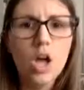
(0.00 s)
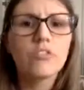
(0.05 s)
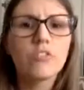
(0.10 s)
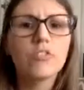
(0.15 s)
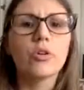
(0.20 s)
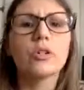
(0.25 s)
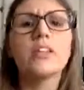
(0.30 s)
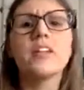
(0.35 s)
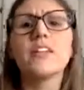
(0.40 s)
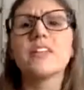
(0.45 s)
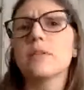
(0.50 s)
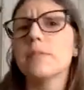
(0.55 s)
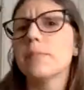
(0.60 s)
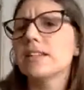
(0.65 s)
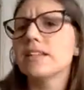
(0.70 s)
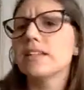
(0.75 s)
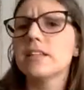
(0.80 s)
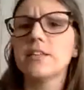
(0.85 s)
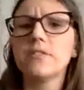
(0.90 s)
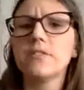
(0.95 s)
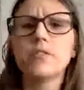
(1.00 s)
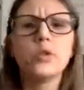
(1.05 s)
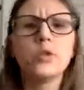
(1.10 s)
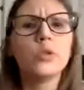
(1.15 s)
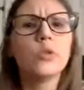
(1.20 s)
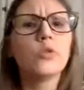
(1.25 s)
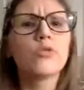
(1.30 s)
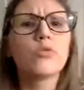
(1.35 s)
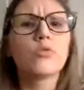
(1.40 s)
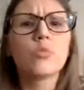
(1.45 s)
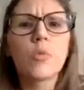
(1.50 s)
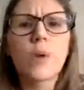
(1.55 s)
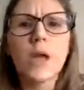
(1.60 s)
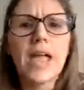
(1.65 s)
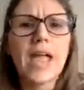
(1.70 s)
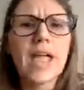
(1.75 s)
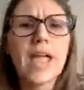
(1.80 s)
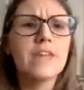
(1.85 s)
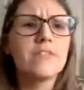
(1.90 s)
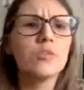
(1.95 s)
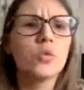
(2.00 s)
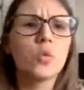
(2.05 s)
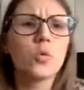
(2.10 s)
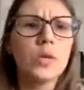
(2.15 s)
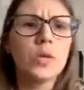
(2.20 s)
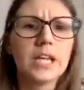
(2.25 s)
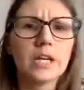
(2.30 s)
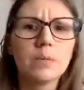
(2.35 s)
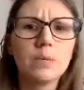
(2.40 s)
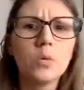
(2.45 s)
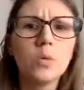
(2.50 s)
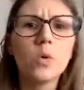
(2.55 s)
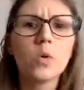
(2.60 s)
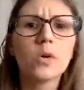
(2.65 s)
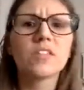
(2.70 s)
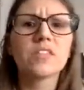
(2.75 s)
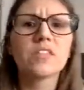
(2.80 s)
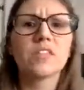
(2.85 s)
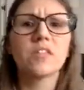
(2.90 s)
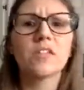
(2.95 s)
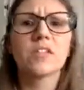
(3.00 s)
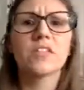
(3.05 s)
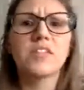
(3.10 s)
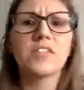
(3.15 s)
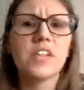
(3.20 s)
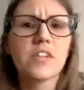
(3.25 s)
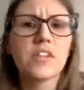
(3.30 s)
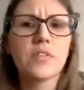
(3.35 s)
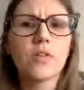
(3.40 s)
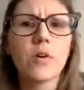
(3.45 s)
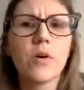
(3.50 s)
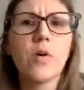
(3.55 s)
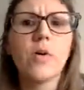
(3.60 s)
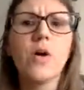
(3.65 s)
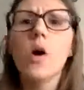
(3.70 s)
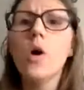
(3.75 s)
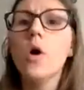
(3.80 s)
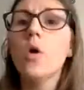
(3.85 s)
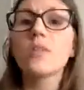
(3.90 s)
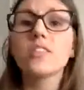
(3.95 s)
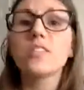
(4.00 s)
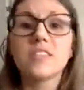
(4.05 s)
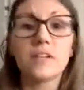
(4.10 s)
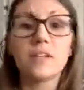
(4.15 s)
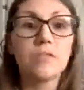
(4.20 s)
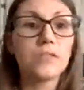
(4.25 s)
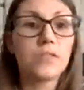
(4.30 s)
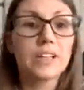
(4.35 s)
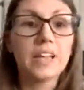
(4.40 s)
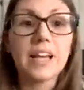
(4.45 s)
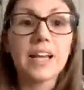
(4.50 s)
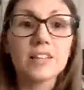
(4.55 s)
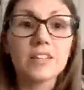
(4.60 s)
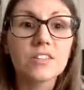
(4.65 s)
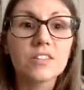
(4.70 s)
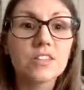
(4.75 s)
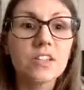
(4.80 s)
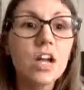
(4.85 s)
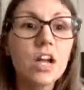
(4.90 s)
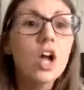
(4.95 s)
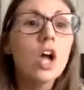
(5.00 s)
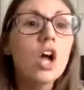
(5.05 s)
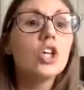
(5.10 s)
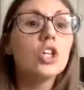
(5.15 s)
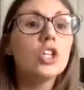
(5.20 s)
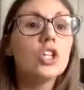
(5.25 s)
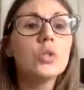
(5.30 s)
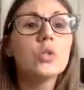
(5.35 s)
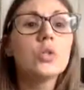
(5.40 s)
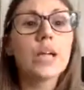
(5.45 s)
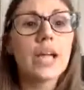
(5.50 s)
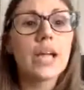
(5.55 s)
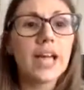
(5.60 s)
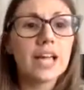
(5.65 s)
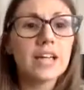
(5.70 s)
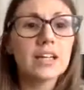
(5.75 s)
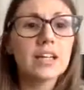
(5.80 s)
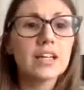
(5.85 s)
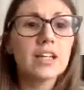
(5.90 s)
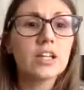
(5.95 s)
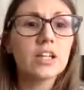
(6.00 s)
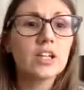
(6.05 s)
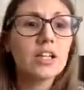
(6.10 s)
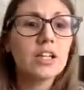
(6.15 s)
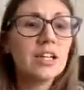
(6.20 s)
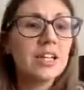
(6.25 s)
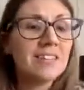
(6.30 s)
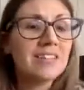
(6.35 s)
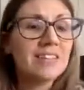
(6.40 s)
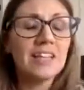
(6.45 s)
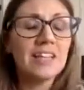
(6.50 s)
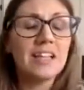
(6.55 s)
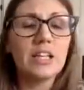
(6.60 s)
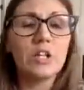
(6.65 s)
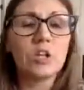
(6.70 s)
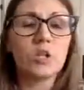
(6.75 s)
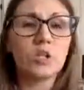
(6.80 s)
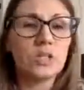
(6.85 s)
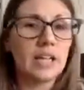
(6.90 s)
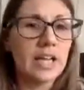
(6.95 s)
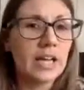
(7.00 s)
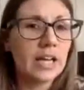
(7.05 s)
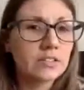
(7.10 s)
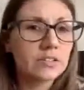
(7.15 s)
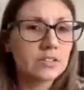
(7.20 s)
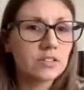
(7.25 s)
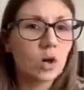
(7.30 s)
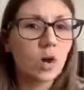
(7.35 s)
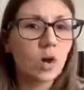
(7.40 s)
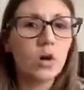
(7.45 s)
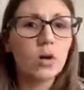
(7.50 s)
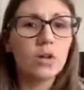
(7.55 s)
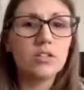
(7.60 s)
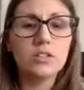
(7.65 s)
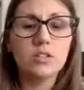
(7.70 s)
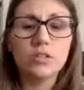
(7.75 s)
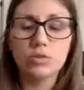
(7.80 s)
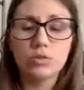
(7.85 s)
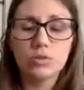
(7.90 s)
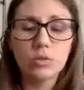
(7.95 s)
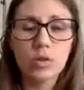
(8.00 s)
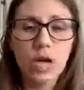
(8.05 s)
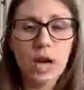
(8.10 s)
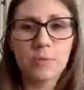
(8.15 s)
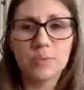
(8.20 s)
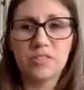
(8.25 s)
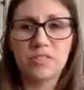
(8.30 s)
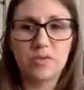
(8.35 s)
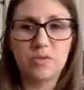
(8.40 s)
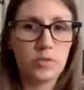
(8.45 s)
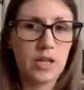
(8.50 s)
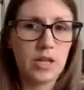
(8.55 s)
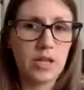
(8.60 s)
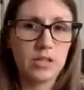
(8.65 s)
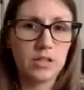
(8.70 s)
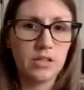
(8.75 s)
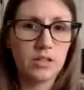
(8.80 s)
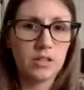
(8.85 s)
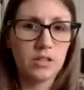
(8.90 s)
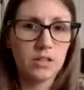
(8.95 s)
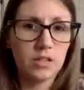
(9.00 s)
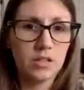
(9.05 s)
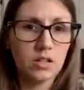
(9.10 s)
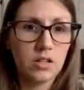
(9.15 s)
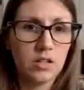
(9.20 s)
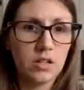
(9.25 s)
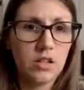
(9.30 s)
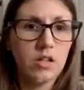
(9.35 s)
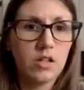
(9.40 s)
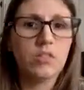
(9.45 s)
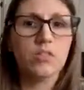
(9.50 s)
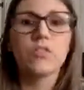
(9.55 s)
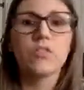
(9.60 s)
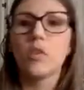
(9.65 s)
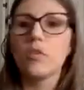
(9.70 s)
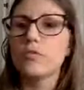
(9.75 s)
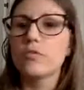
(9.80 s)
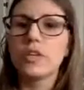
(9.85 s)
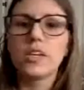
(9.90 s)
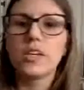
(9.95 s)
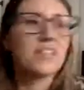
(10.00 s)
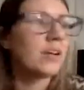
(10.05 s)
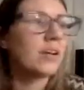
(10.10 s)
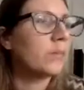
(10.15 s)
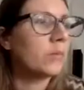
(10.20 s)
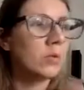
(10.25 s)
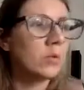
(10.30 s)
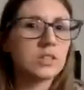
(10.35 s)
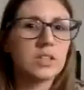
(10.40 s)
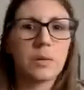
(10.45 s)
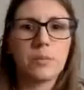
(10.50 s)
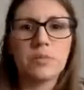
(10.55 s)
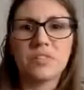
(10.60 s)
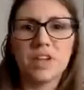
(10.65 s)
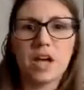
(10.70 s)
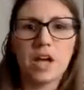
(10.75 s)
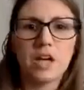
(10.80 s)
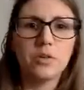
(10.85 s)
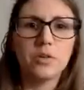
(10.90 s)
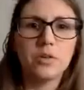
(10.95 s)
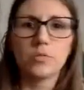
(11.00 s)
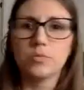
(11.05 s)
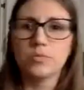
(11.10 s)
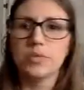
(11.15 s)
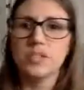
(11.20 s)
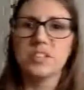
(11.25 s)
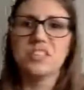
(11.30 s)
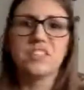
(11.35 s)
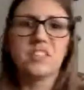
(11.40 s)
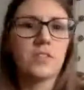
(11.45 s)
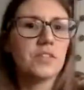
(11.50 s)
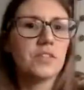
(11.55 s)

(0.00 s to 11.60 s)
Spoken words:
So it doesn't matter if you use Wave, QuickBooks, Xero, or something else. You can easily connect the two apps together. So, for example, Dubsado with